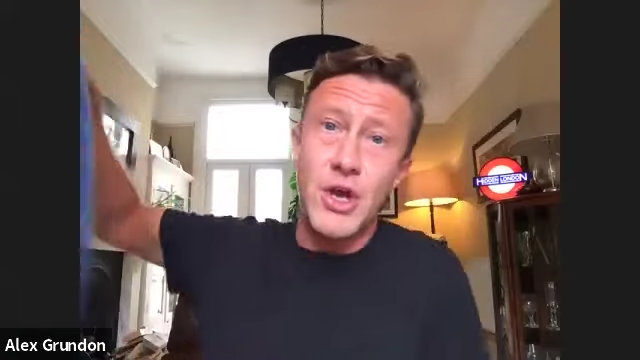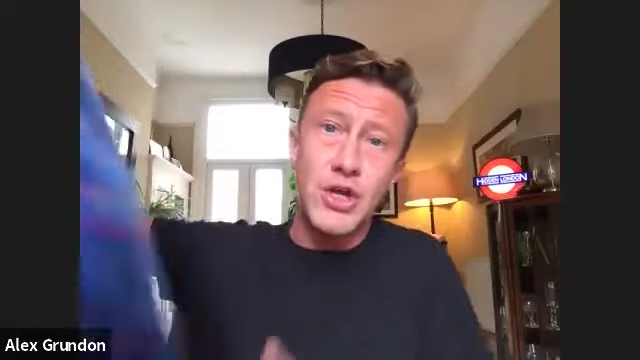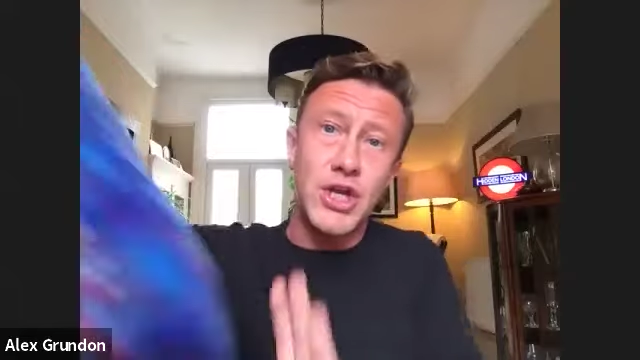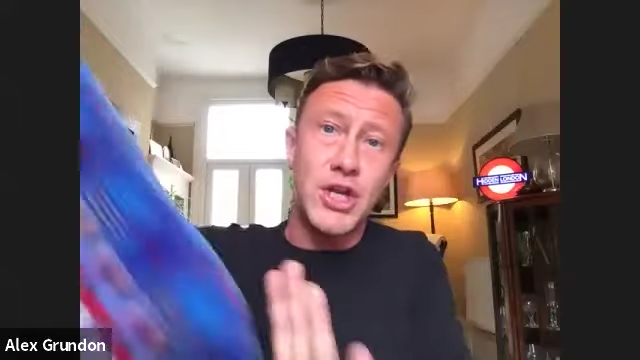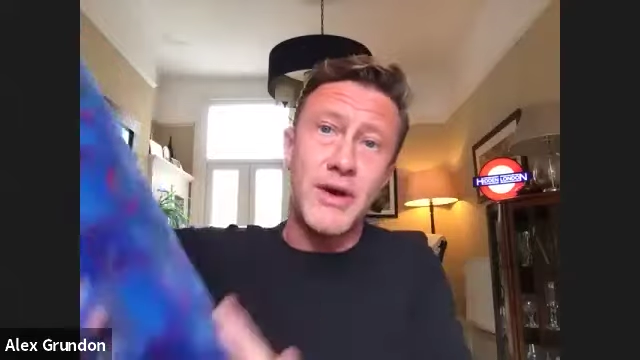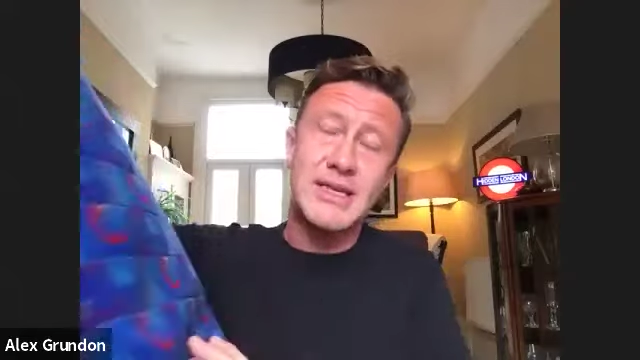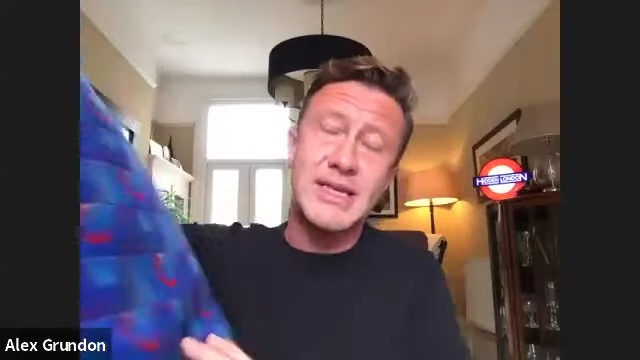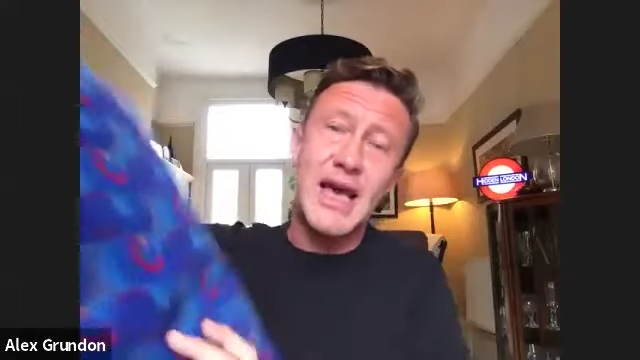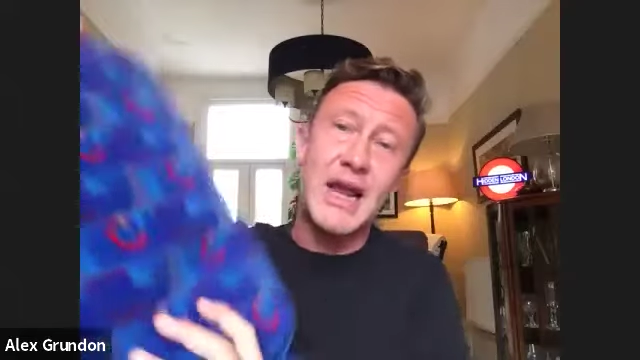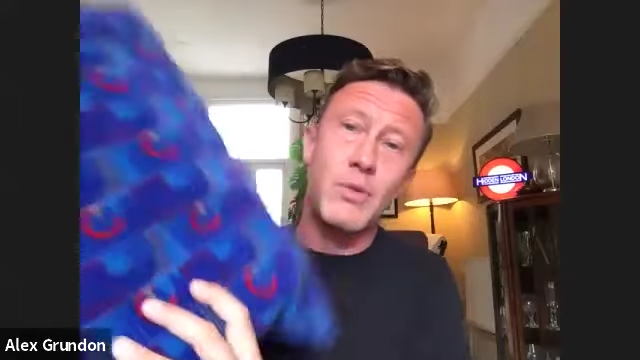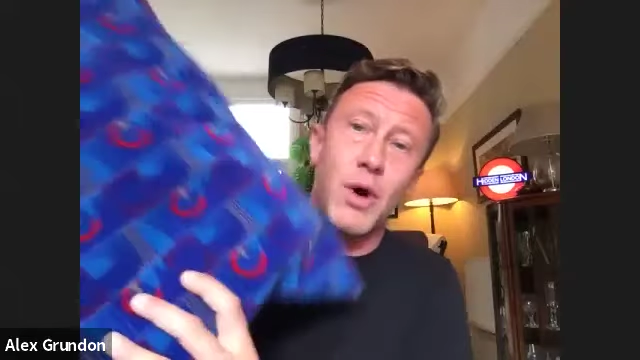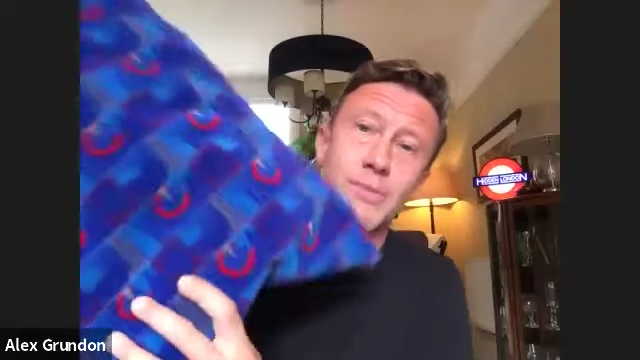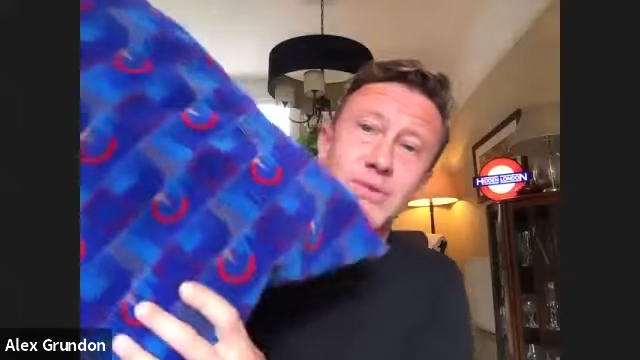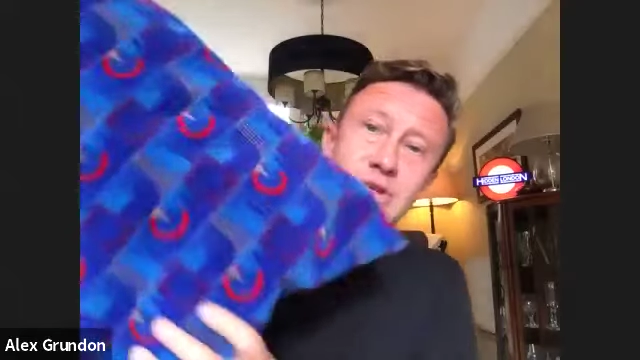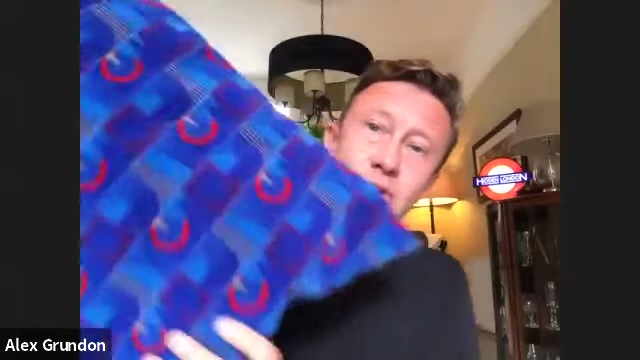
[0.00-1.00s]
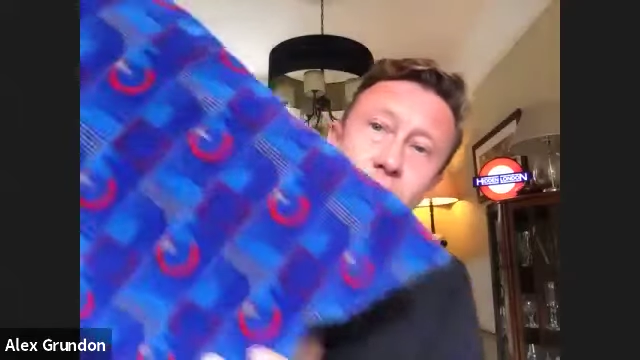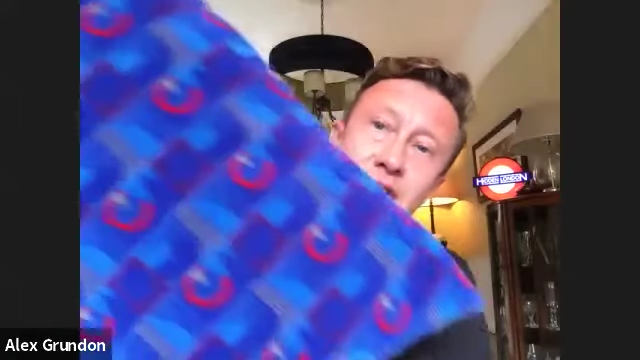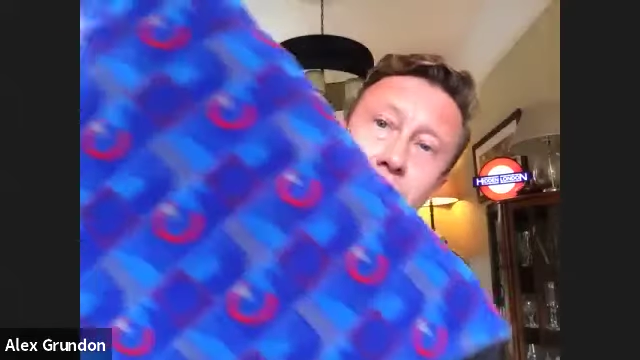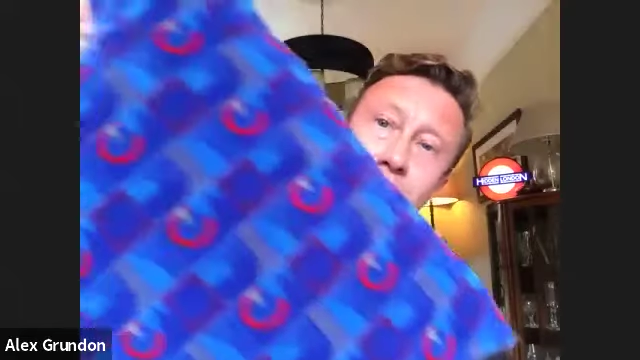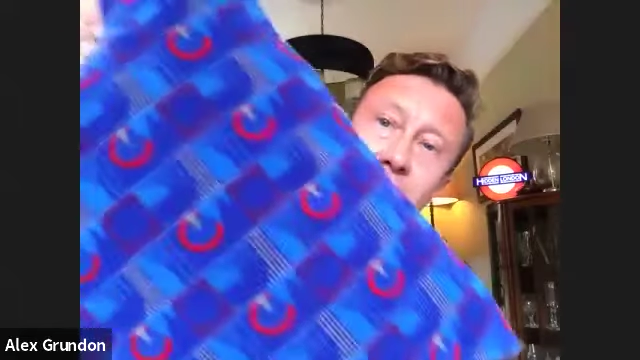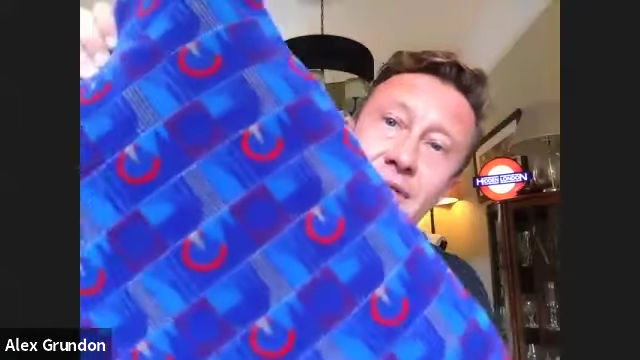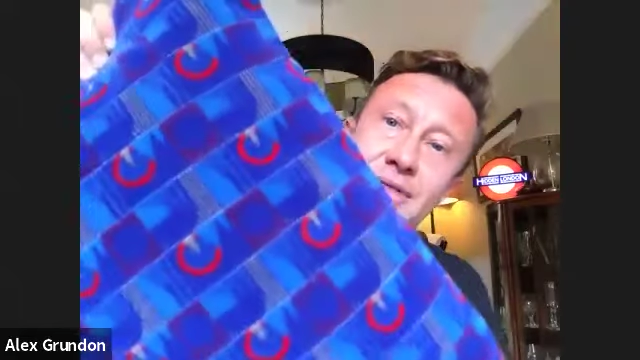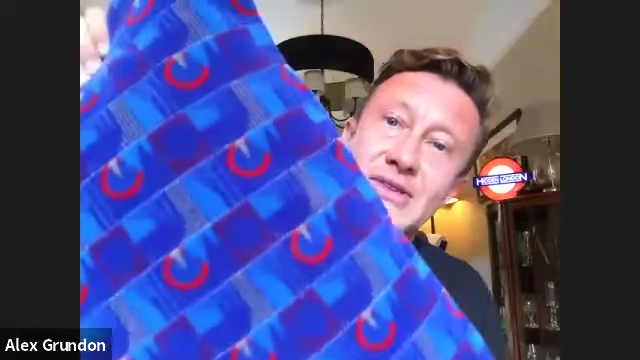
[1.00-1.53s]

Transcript: You know exactly what I'm talking about.